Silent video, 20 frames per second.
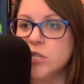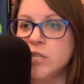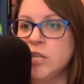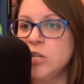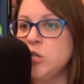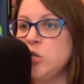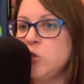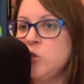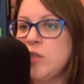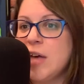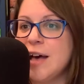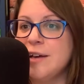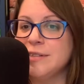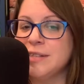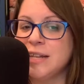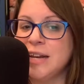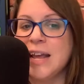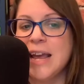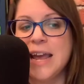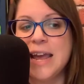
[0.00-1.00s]
than
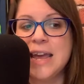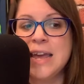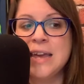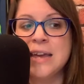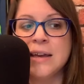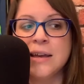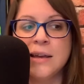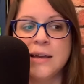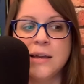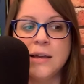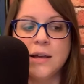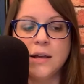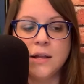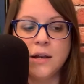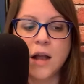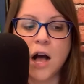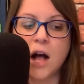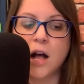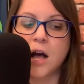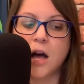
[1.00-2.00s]
2008,
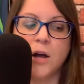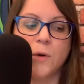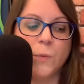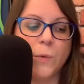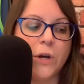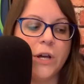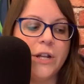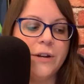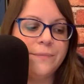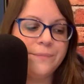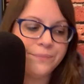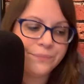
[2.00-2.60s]
knock on wood,